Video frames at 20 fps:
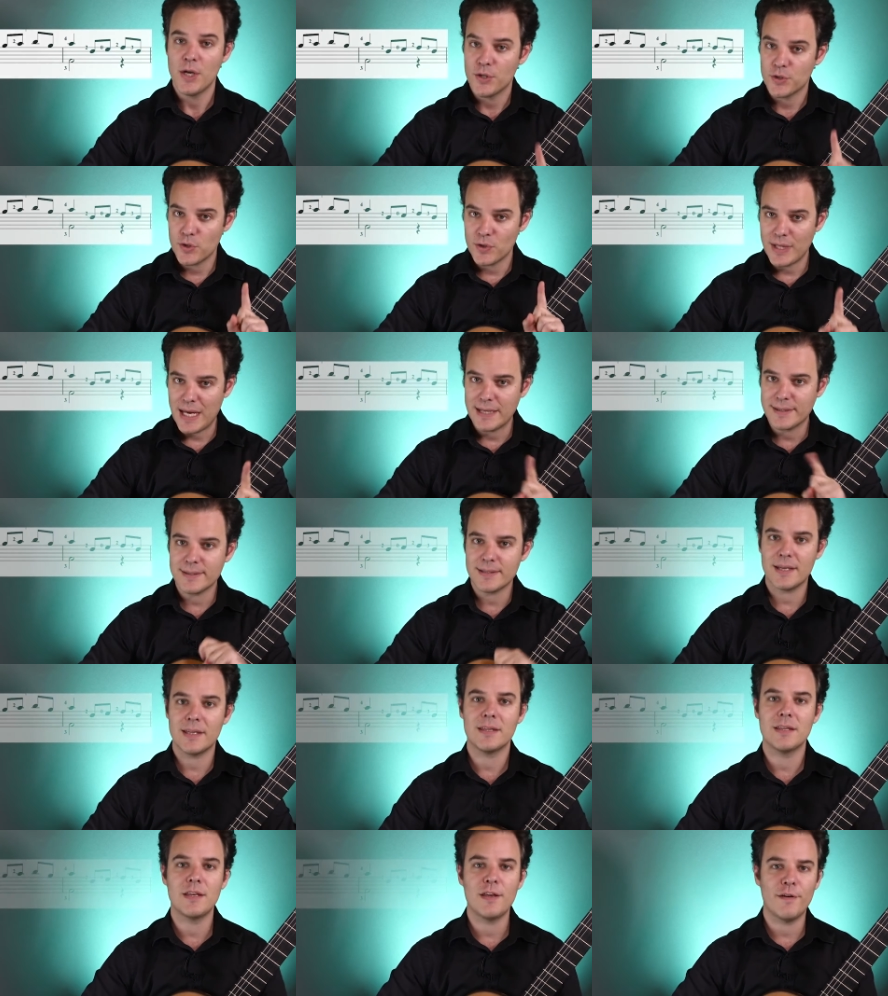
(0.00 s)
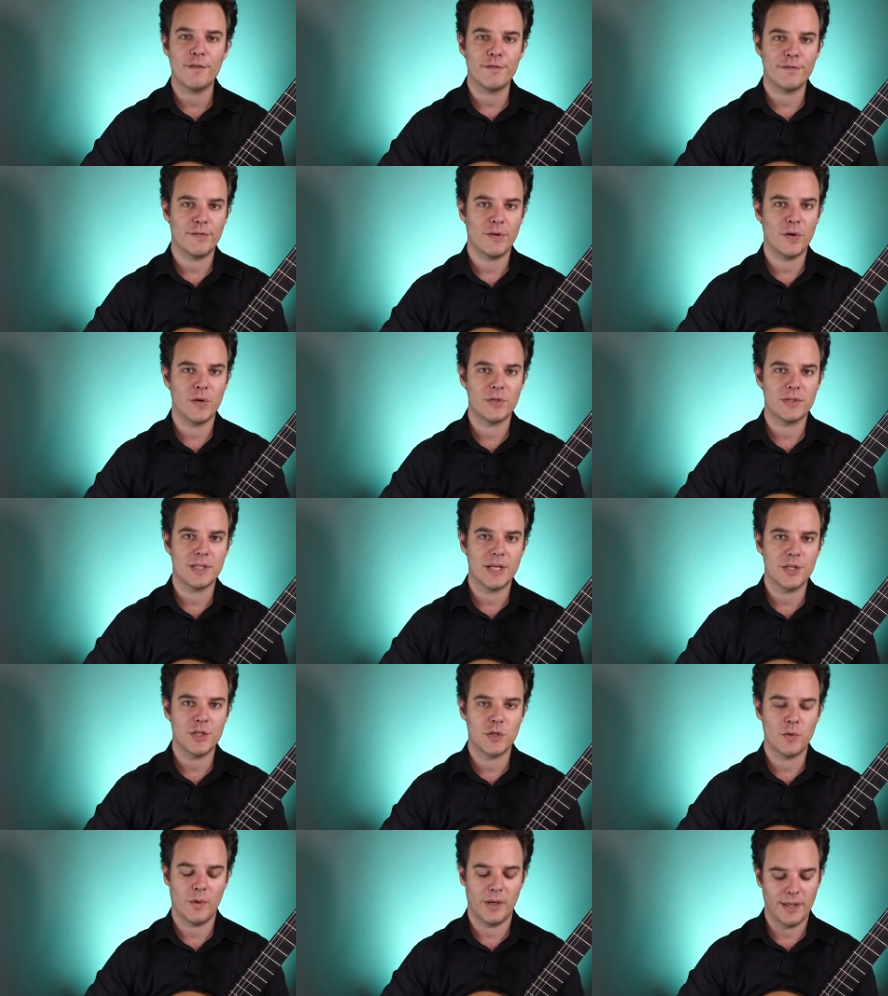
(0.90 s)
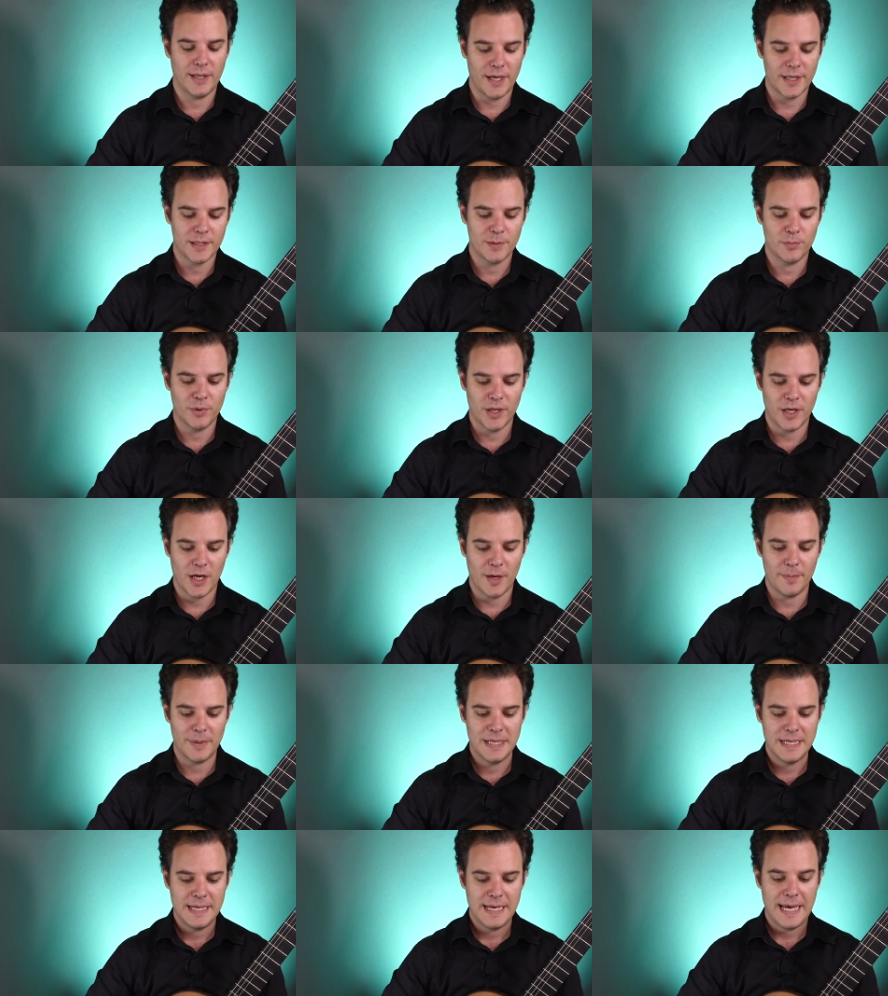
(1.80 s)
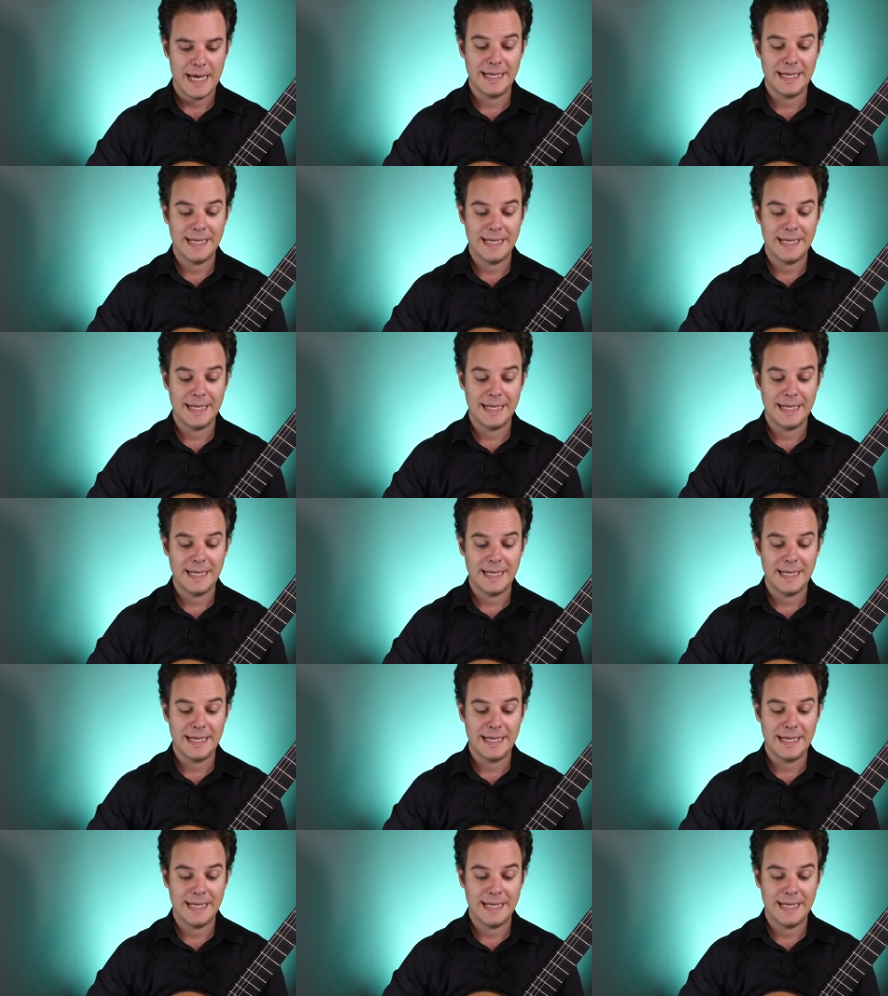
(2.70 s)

So that's the first issue I'd like to bring up.